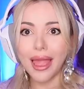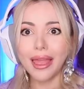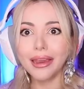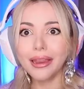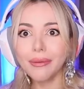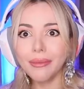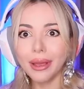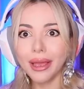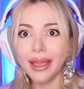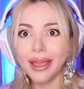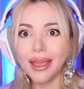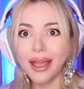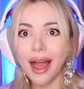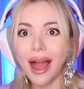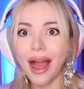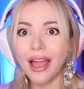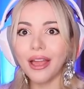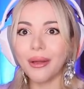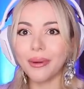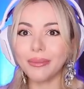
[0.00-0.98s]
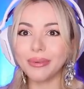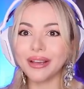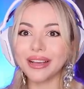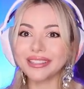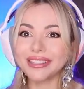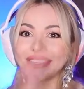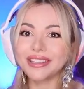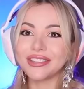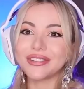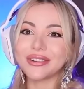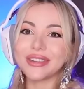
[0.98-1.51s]
Anyway, I hope you
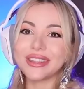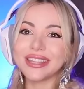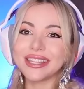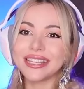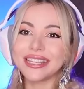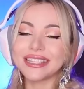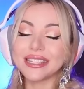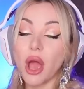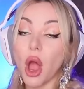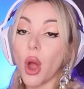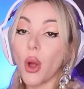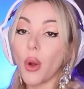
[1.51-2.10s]
guys enjoyed these